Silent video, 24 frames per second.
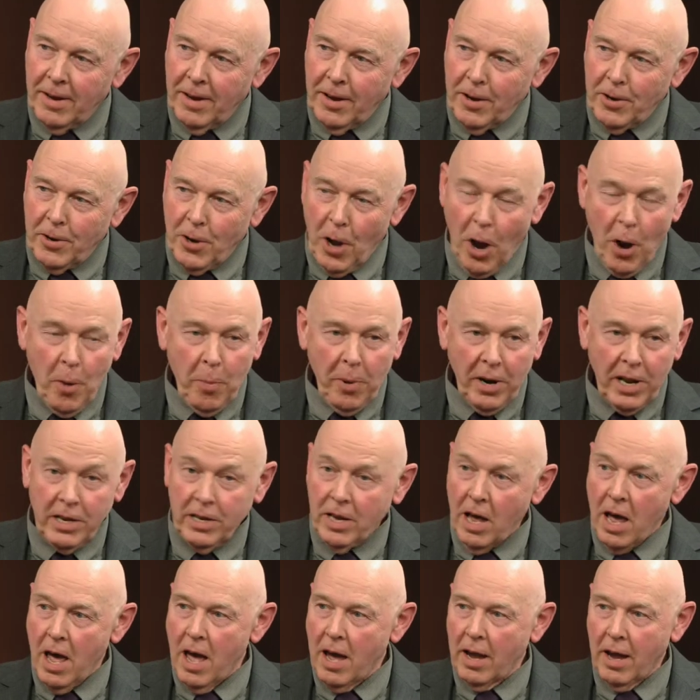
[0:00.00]
Nobody
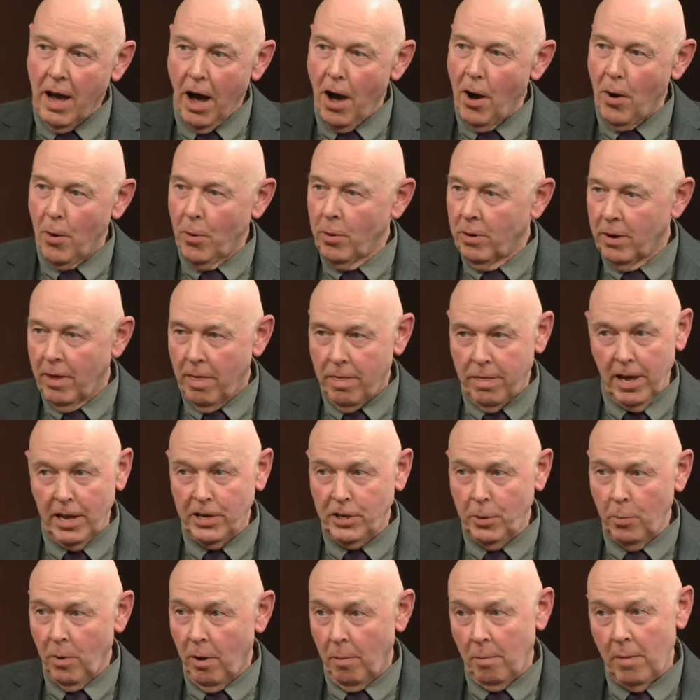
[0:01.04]
dare go
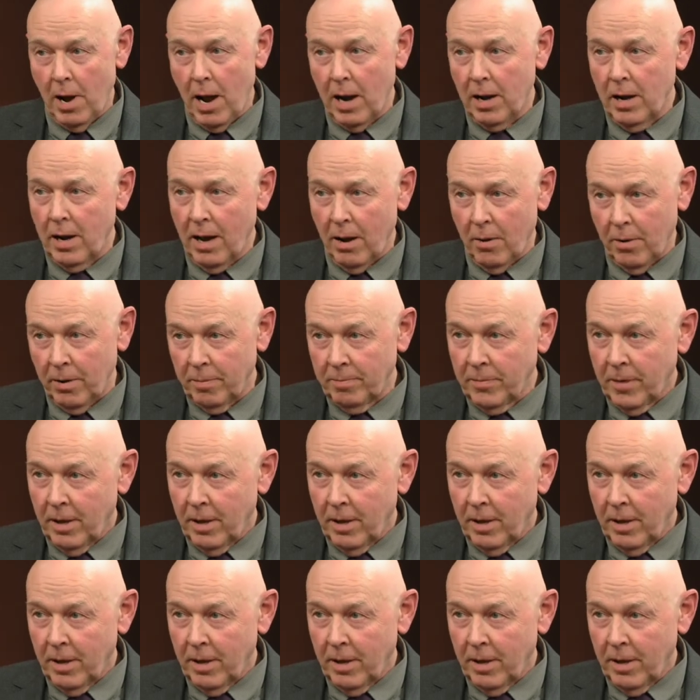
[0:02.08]
31 mile an hour.